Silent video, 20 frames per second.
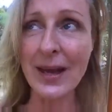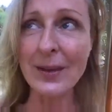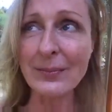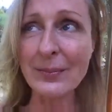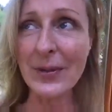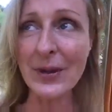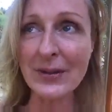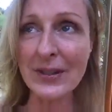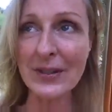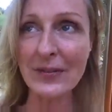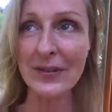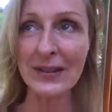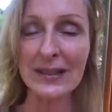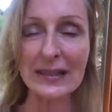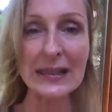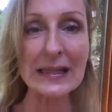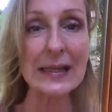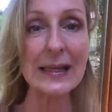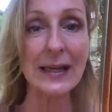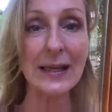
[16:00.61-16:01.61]
And most of us
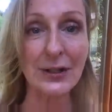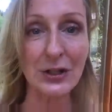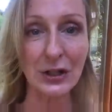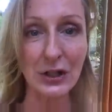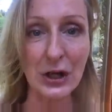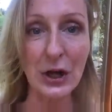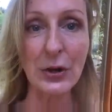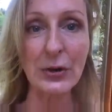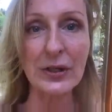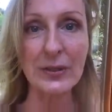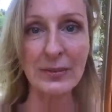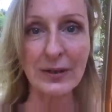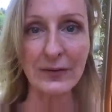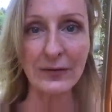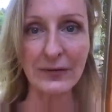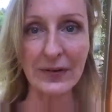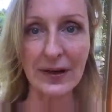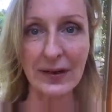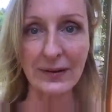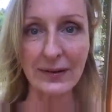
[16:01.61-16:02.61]
think it should only be
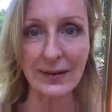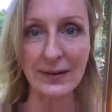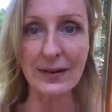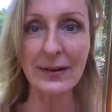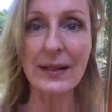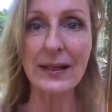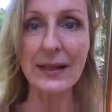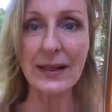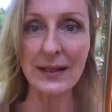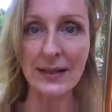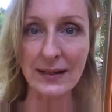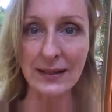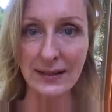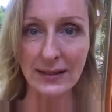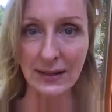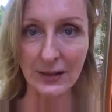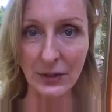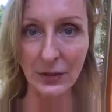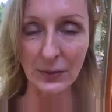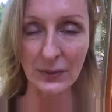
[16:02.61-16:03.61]
felt in a
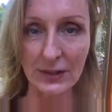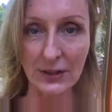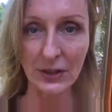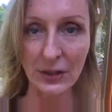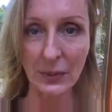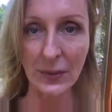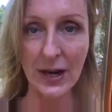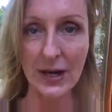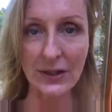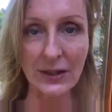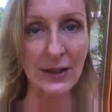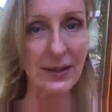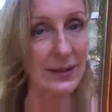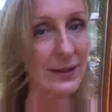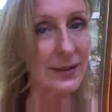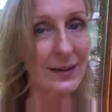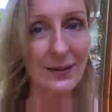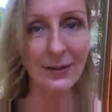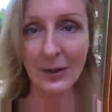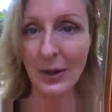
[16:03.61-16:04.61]
sexual situation.
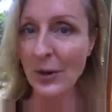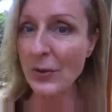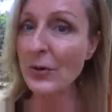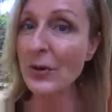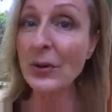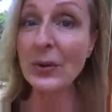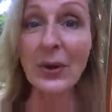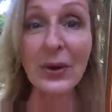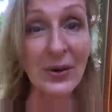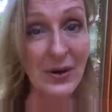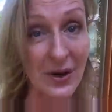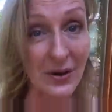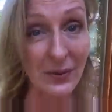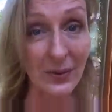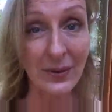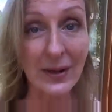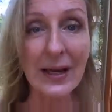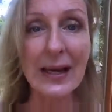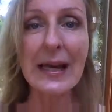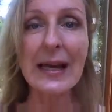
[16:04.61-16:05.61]
Oh, no, no, no.
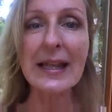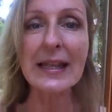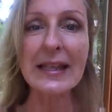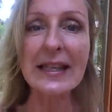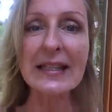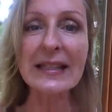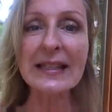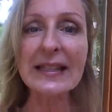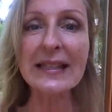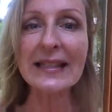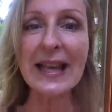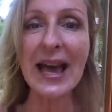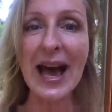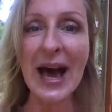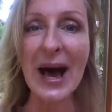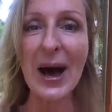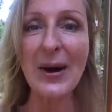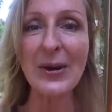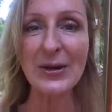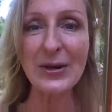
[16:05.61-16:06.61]
This is
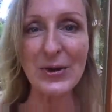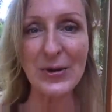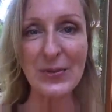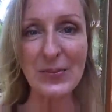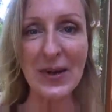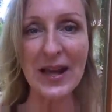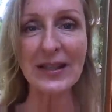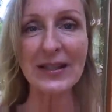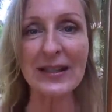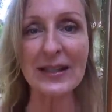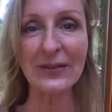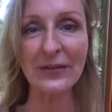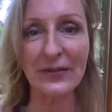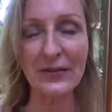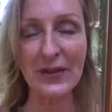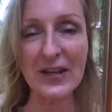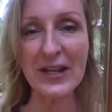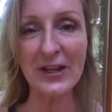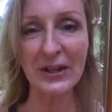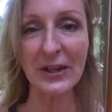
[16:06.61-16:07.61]
how you're meant to
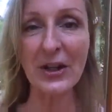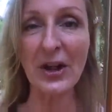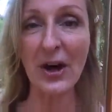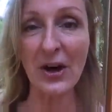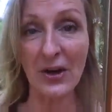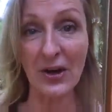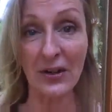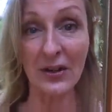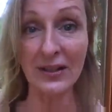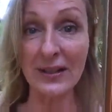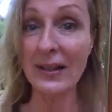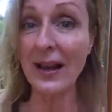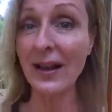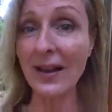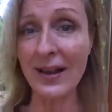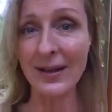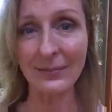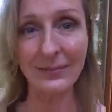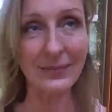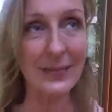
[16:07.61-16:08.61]
feel all the
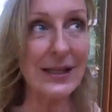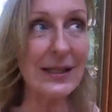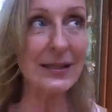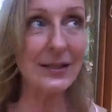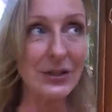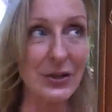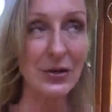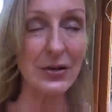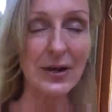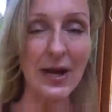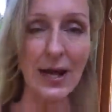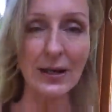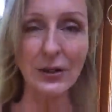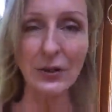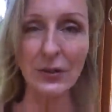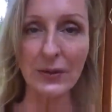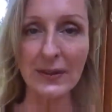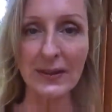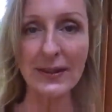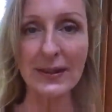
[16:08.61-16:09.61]
time. It's your
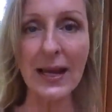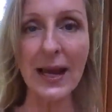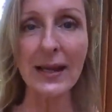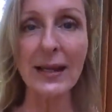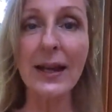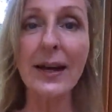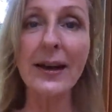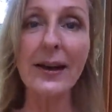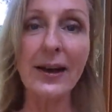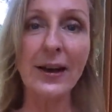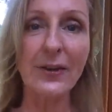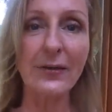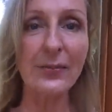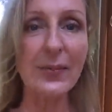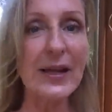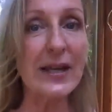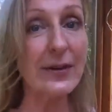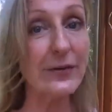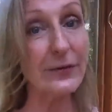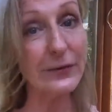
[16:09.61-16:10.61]
natural state of
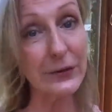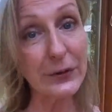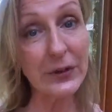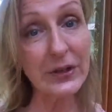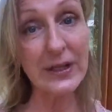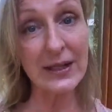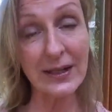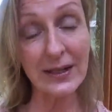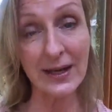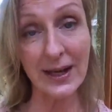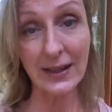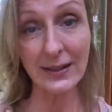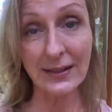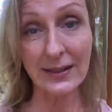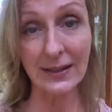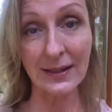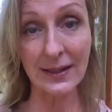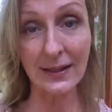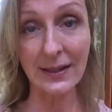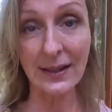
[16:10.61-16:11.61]
being fully
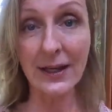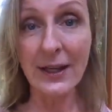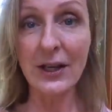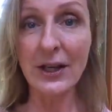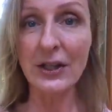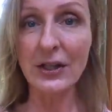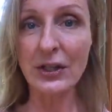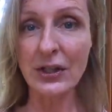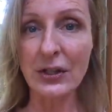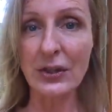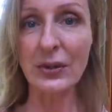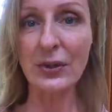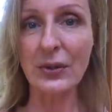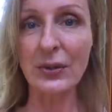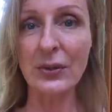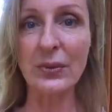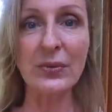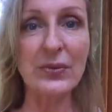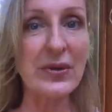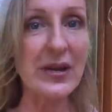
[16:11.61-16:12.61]
connected
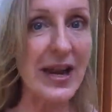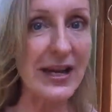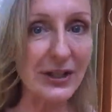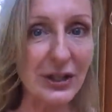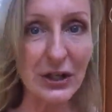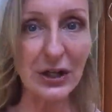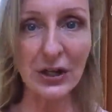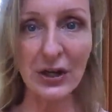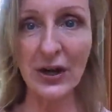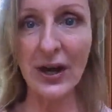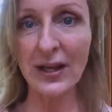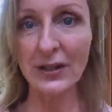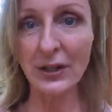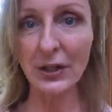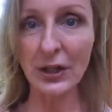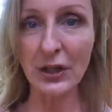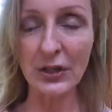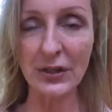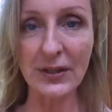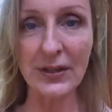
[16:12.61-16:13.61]
to nature and
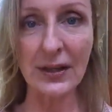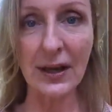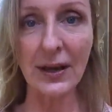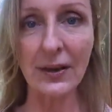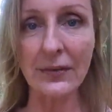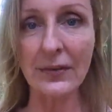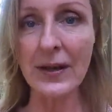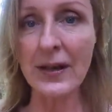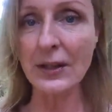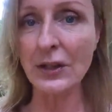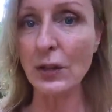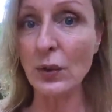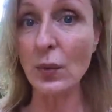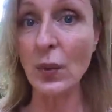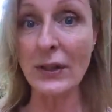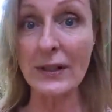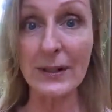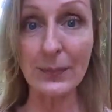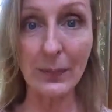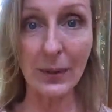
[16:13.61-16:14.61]
to yourself and to
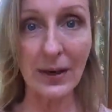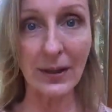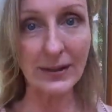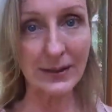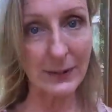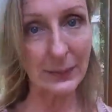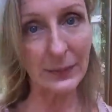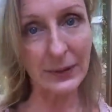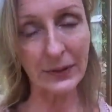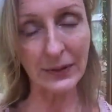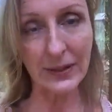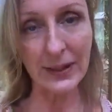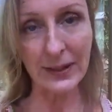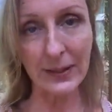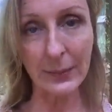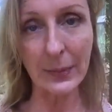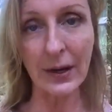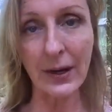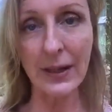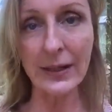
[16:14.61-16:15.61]
what's possible in the
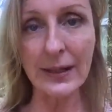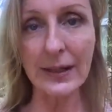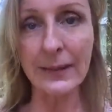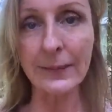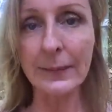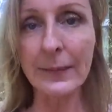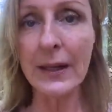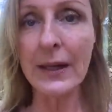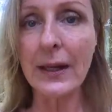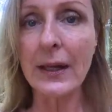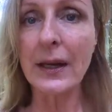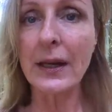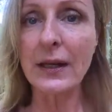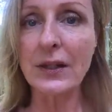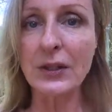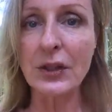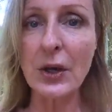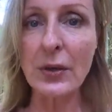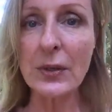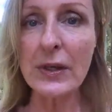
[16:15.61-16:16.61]
body.
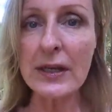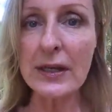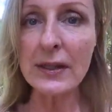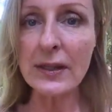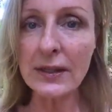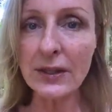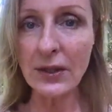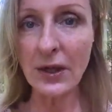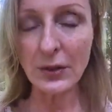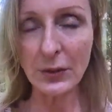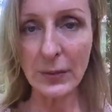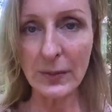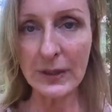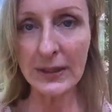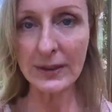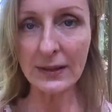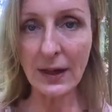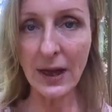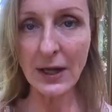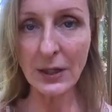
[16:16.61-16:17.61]
So in the Tantra
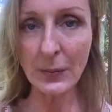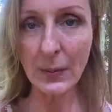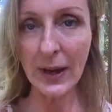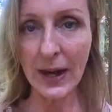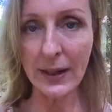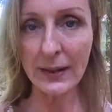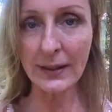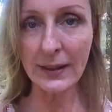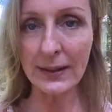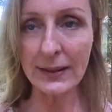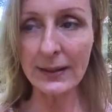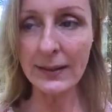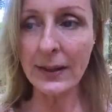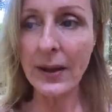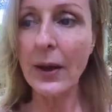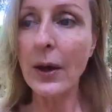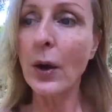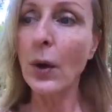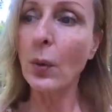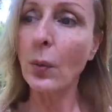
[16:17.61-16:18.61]
Massage practice,
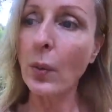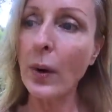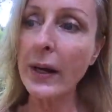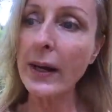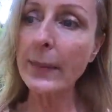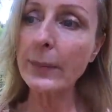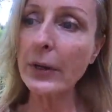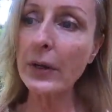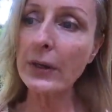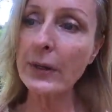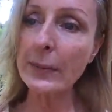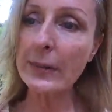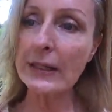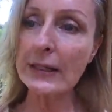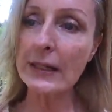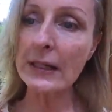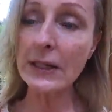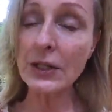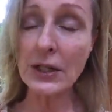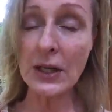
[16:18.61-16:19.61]
what I'm going to be
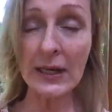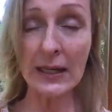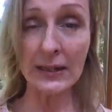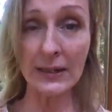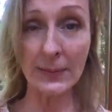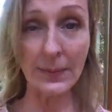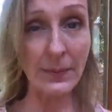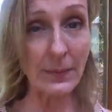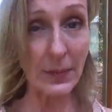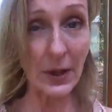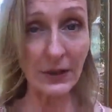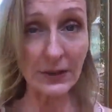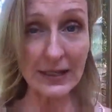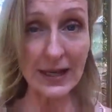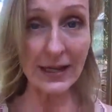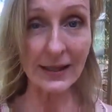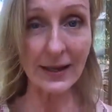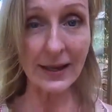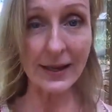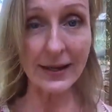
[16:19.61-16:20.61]
teaching is
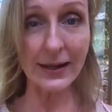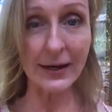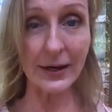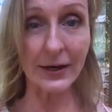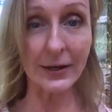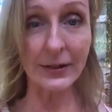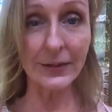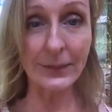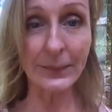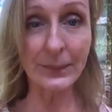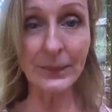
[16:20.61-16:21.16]
multi-layered.